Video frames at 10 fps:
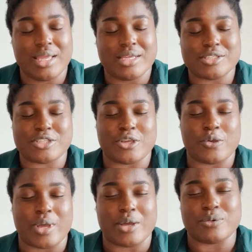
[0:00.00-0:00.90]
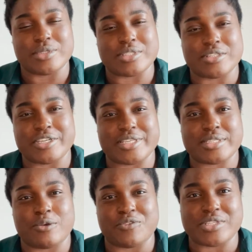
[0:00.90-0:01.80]
So I would suggest,
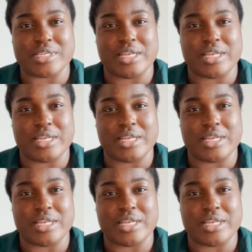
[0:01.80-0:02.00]
obviously,